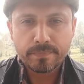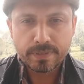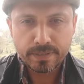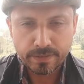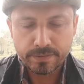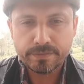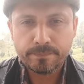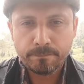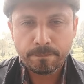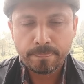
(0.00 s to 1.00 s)
curd.
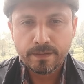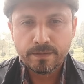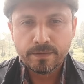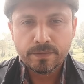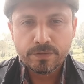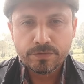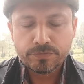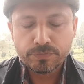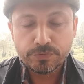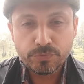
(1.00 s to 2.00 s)

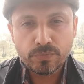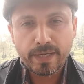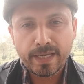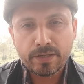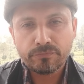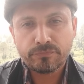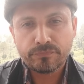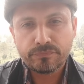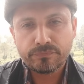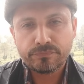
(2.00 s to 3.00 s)
So you
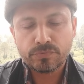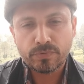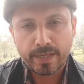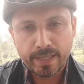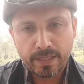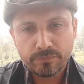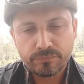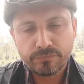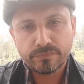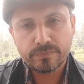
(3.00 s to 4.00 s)
have to
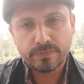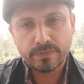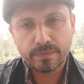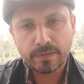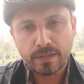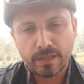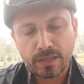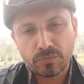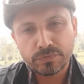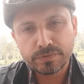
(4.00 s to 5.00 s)
have
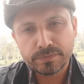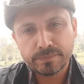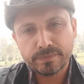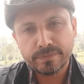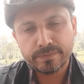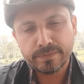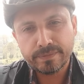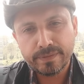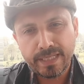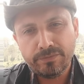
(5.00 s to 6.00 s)
around
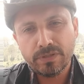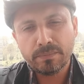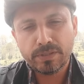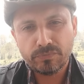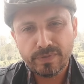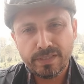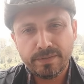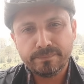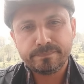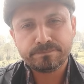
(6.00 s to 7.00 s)
anywhere
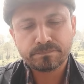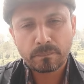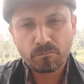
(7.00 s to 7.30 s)
between